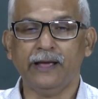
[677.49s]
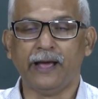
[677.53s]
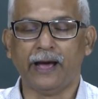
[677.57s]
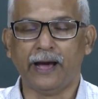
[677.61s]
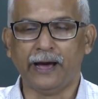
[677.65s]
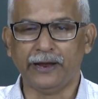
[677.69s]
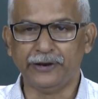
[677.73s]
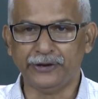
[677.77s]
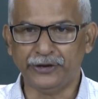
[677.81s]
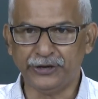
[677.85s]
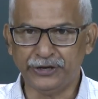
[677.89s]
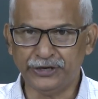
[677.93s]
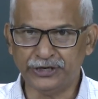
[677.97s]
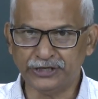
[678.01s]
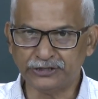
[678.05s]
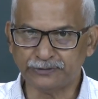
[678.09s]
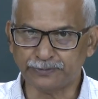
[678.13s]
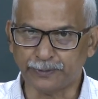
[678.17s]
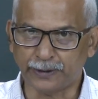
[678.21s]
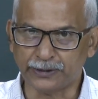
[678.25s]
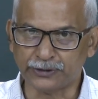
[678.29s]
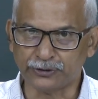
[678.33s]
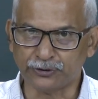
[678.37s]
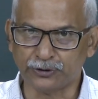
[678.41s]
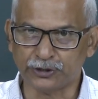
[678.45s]
and in this
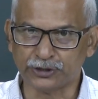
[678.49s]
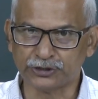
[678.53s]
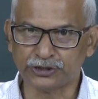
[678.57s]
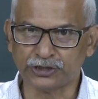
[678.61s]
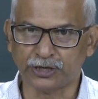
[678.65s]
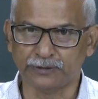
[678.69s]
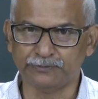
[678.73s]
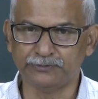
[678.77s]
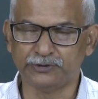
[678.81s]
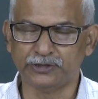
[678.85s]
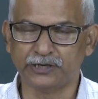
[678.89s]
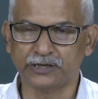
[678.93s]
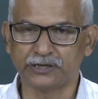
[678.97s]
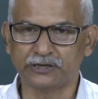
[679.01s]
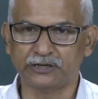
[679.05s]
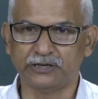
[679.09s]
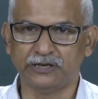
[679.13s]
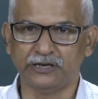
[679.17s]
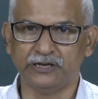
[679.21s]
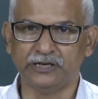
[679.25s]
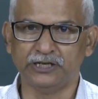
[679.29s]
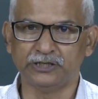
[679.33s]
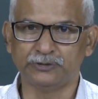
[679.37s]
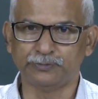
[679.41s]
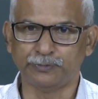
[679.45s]
particular subject
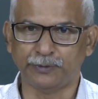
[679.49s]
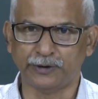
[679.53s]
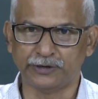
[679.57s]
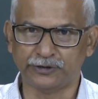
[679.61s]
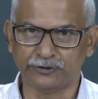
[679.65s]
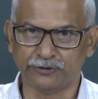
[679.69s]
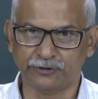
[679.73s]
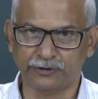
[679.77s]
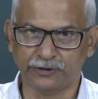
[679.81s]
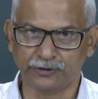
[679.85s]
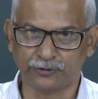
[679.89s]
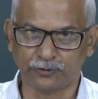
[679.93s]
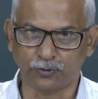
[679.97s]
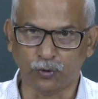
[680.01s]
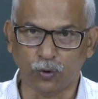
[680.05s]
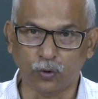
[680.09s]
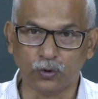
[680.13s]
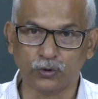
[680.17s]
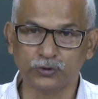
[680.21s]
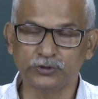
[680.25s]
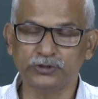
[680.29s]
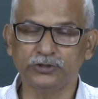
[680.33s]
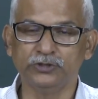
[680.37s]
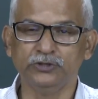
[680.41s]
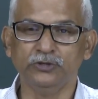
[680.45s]
in this particular
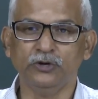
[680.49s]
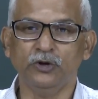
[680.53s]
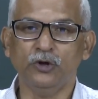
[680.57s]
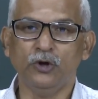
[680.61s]
course